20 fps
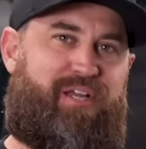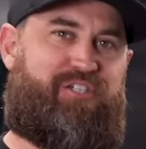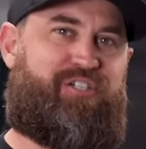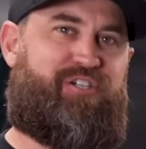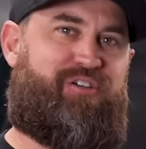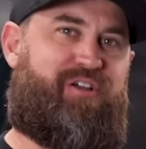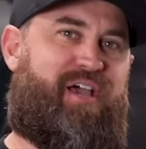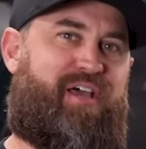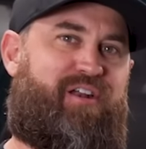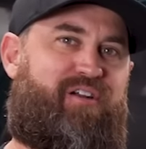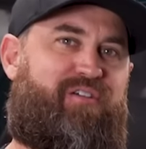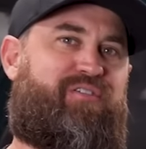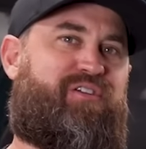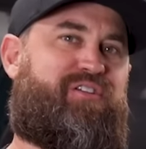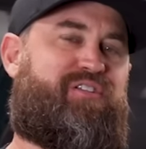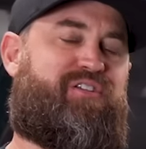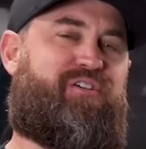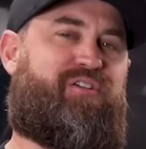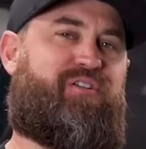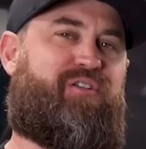sure you head over
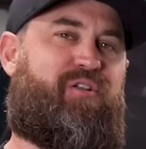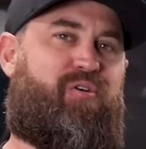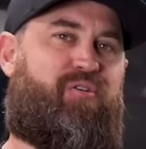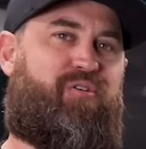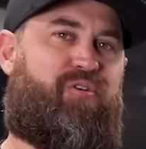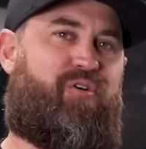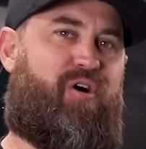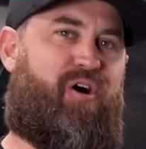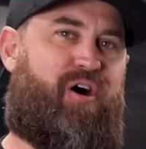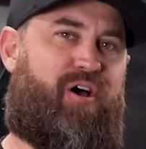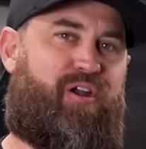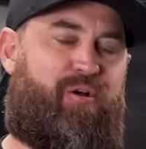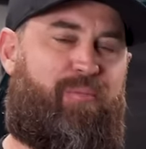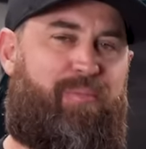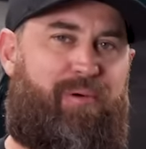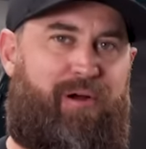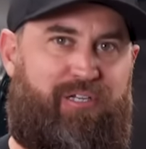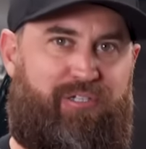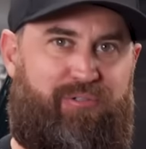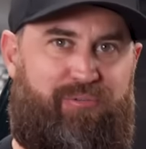to your local auto
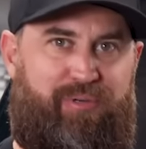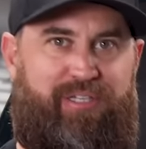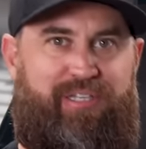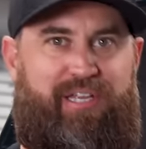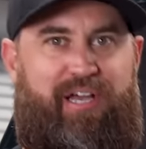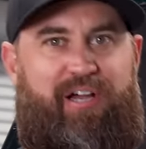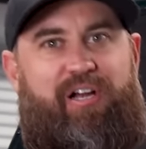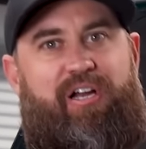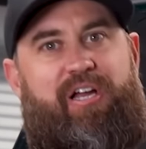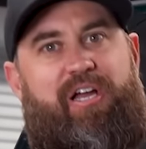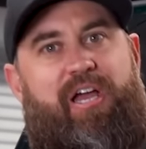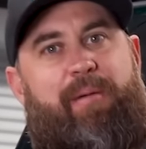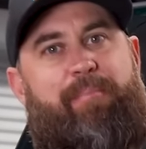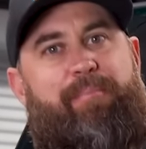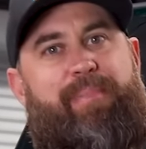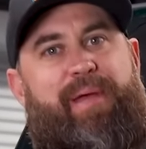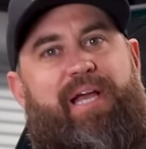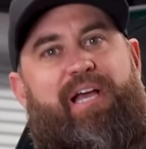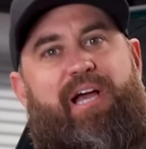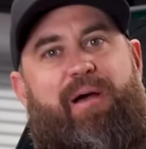parts retailer
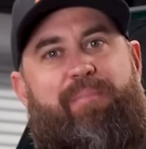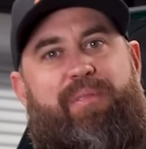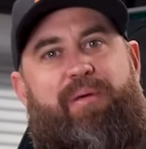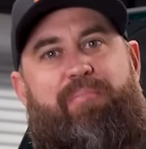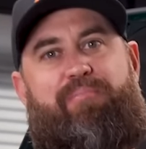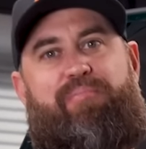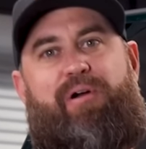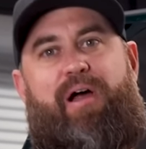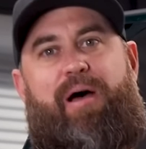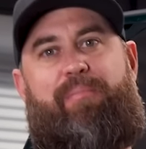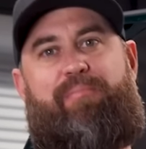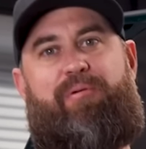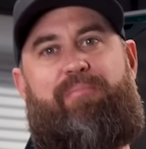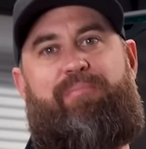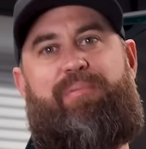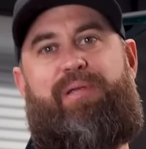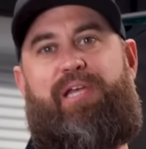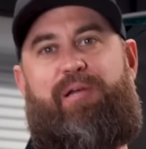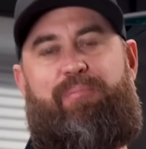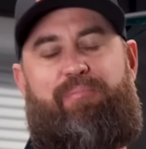and pick up the proper
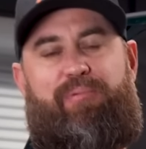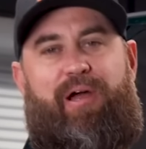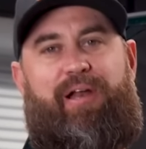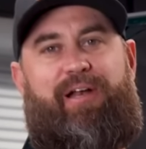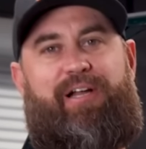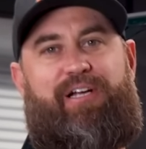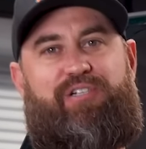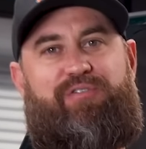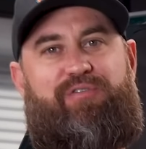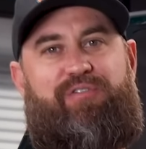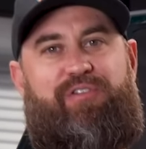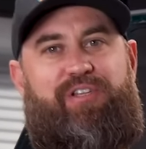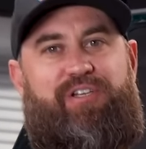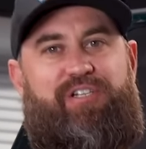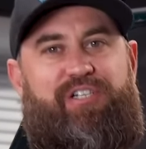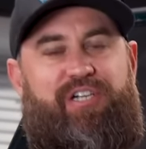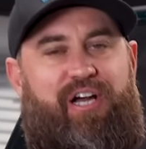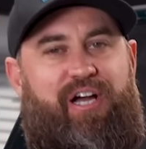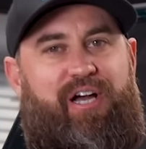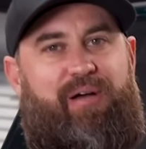peak products for the
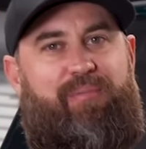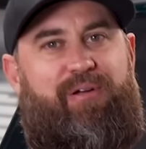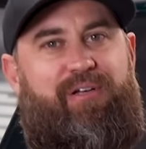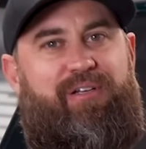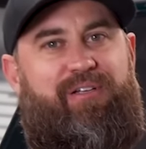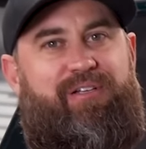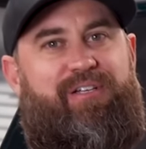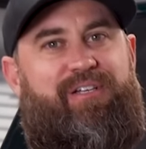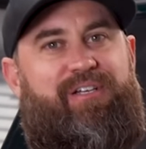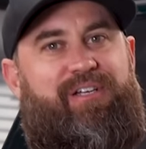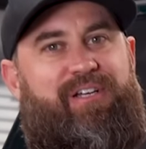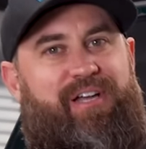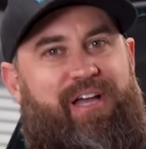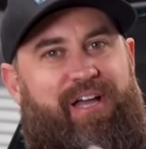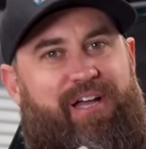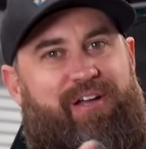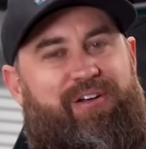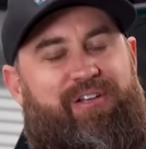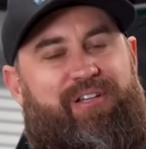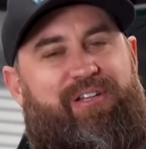job,
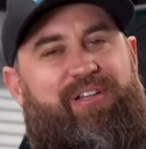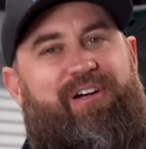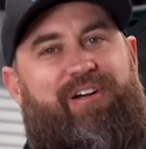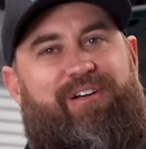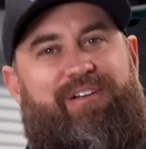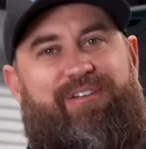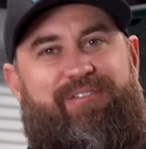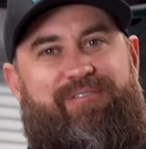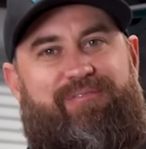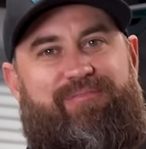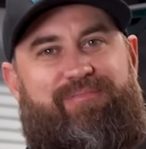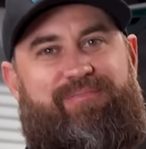and good luck.